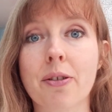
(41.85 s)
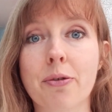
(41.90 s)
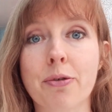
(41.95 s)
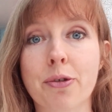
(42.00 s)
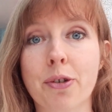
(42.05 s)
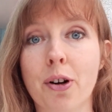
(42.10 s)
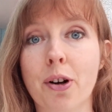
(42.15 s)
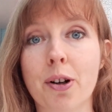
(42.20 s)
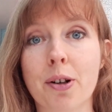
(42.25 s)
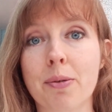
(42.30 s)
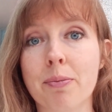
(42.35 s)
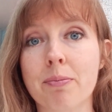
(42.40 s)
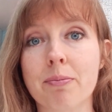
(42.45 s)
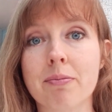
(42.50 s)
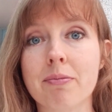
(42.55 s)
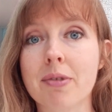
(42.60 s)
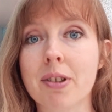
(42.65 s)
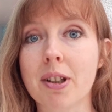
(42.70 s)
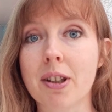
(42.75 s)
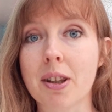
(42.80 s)

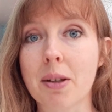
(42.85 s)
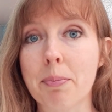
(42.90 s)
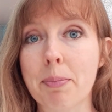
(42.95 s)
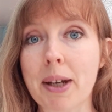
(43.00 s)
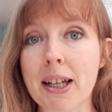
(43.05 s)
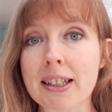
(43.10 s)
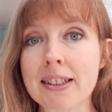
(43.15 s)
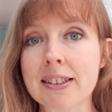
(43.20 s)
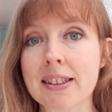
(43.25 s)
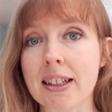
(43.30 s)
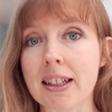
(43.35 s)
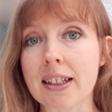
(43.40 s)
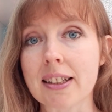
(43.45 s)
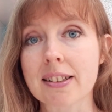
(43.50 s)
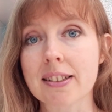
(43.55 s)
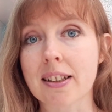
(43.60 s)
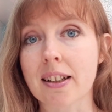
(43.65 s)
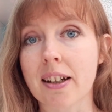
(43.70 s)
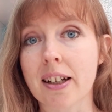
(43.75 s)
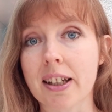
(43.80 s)
from the
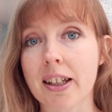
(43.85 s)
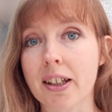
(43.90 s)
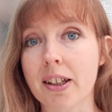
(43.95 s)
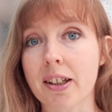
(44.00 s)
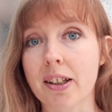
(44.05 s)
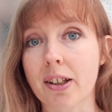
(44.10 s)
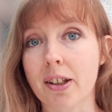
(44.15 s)
basics like